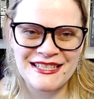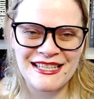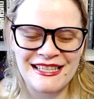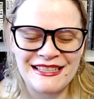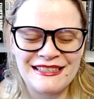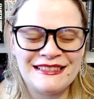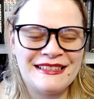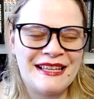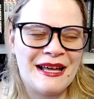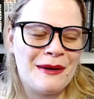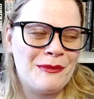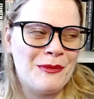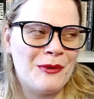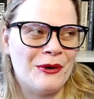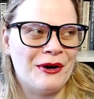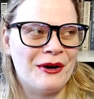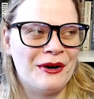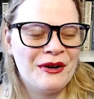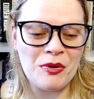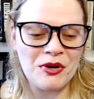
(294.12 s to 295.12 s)
seeing a lot
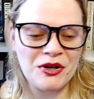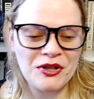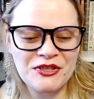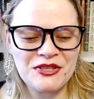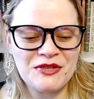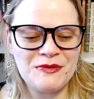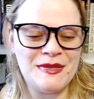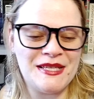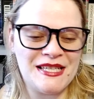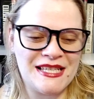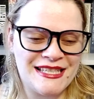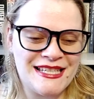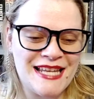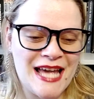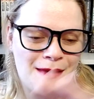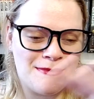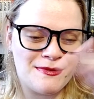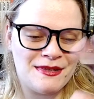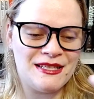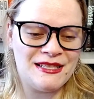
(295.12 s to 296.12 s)
more books being
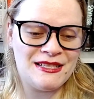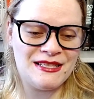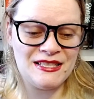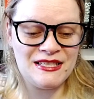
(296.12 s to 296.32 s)
adapted into